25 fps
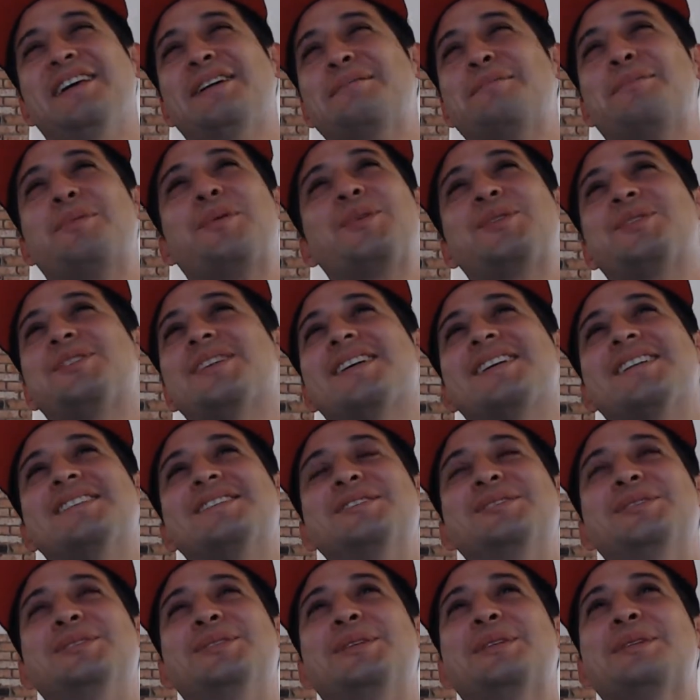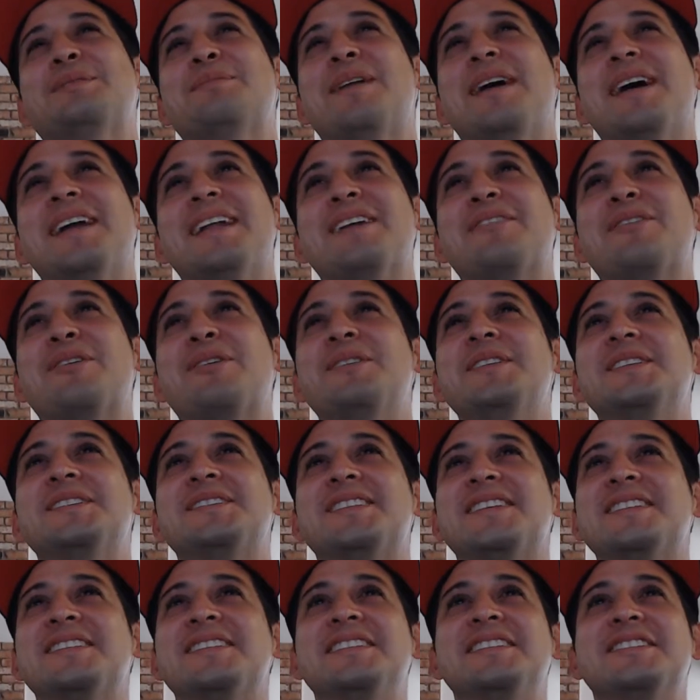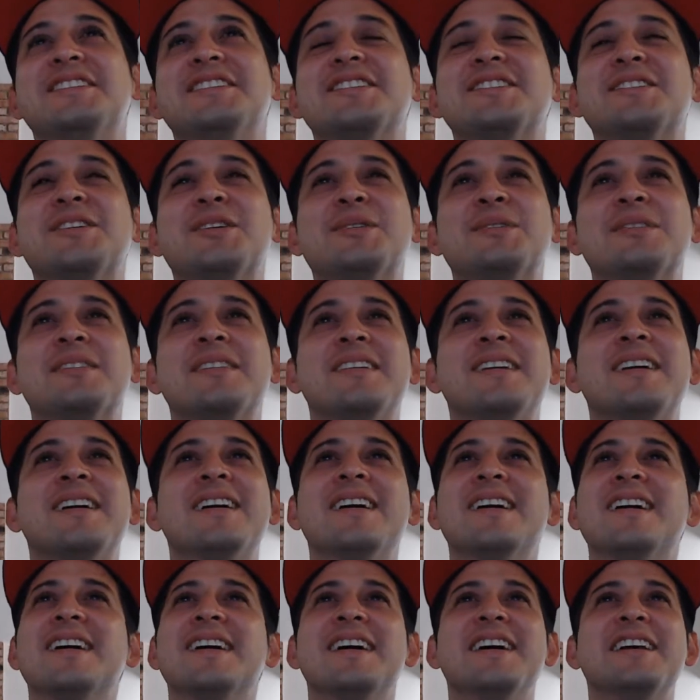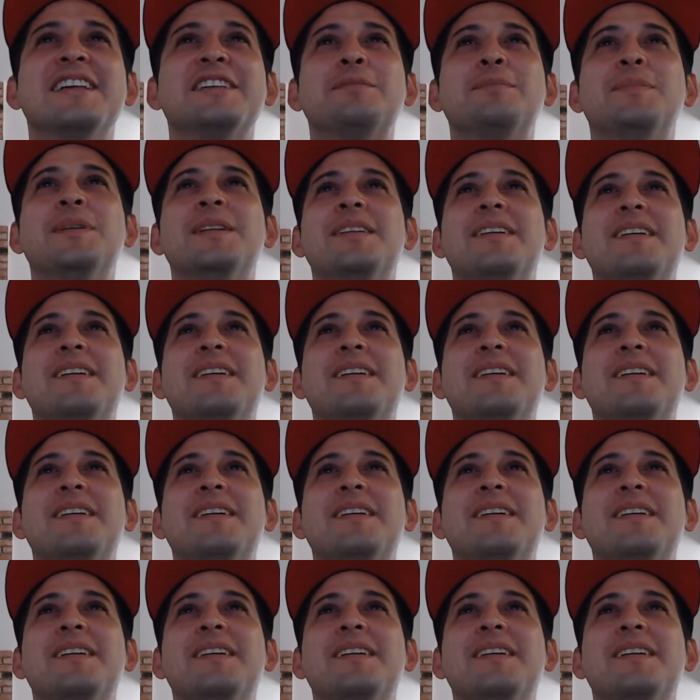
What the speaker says: Poor Sakazuki, man. Ever since he took over, it's been